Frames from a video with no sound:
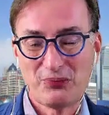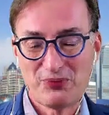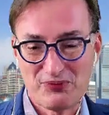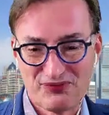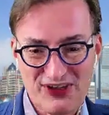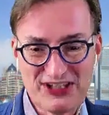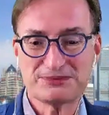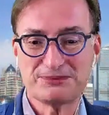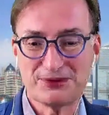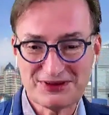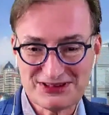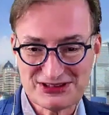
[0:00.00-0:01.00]

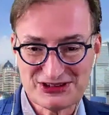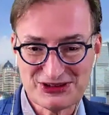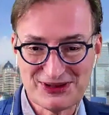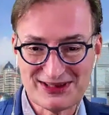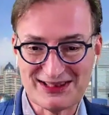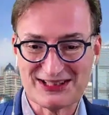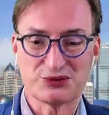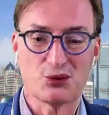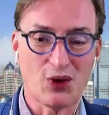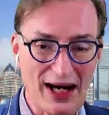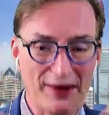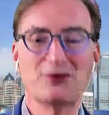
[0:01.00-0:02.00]
Facebook is doing this,
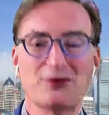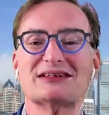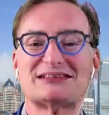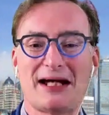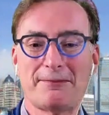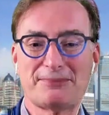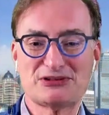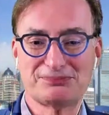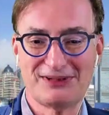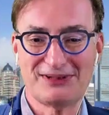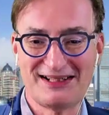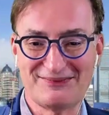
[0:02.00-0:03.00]
why WhatsApp is
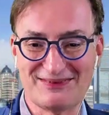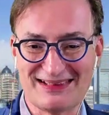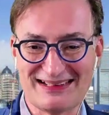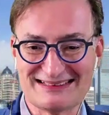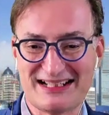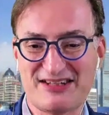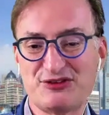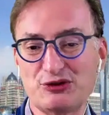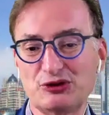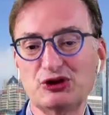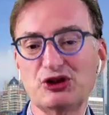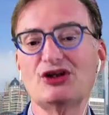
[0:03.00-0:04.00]
playing with this. And if you
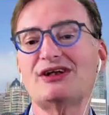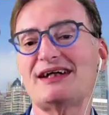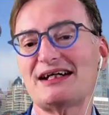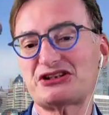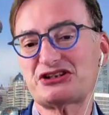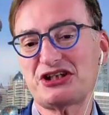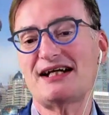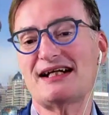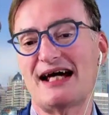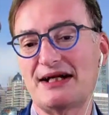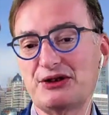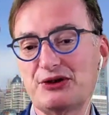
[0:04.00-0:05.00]
look at China
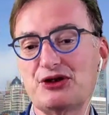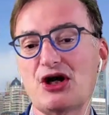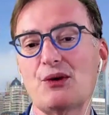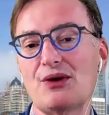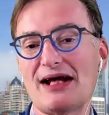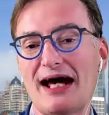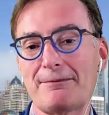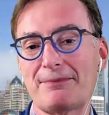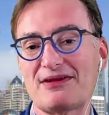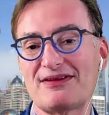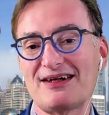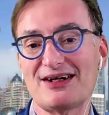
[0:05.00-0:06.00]
and you know what
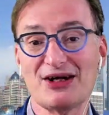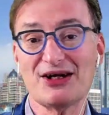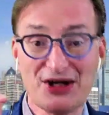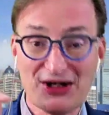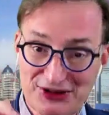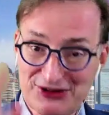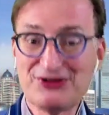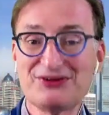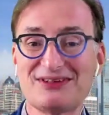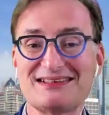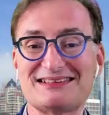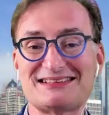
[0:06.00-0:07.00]
happened there, you
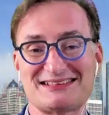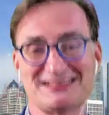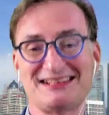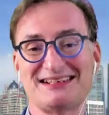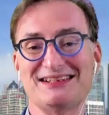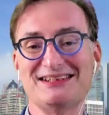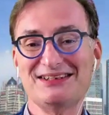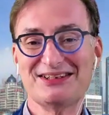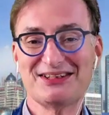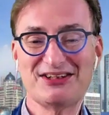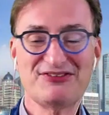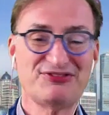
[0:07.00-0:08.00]
can see
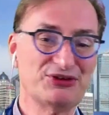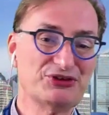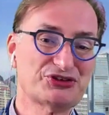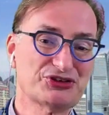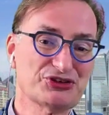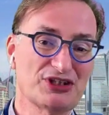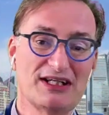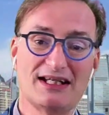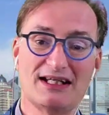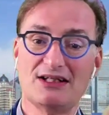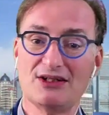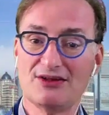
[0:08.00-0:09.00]
the future
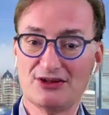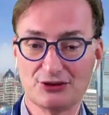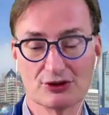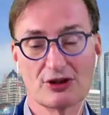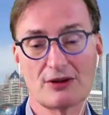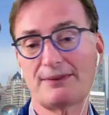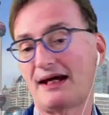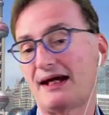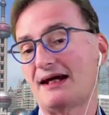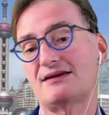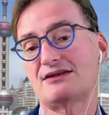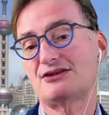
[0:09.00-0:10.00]
in the Europe
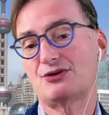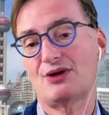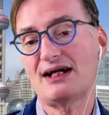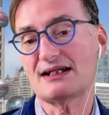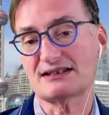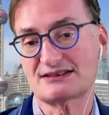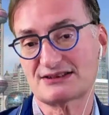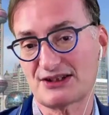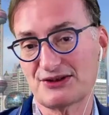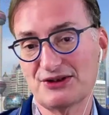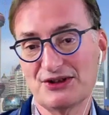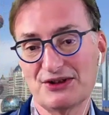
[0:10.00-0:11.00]
and the US.
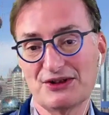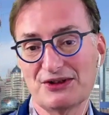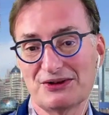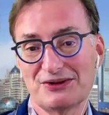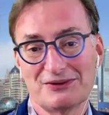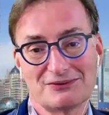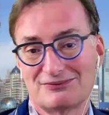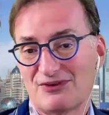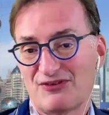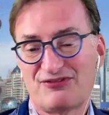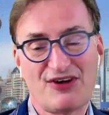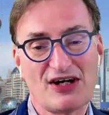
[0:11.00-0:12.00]
So
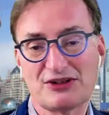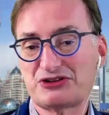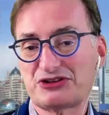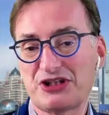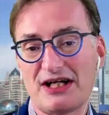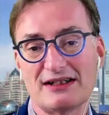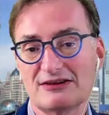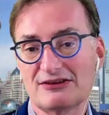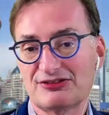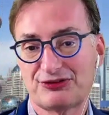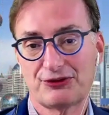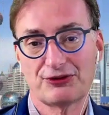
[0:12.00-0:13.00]
follow China
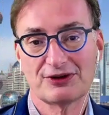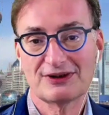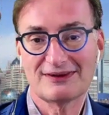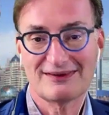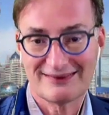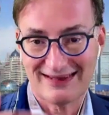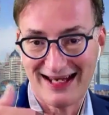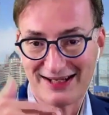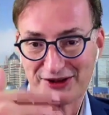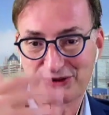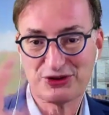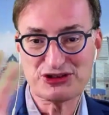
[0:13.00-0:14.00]
for that
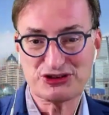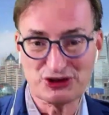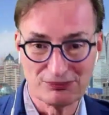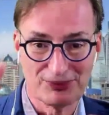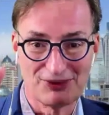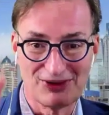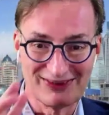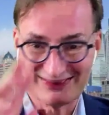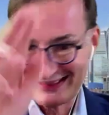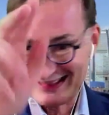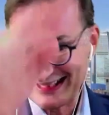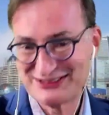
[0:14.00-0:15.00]
crystal ball that
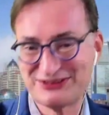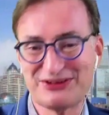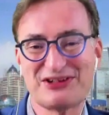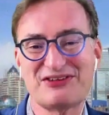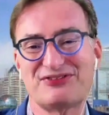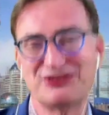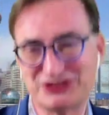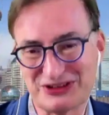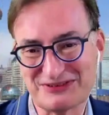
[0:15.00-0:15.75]
gets you to the future.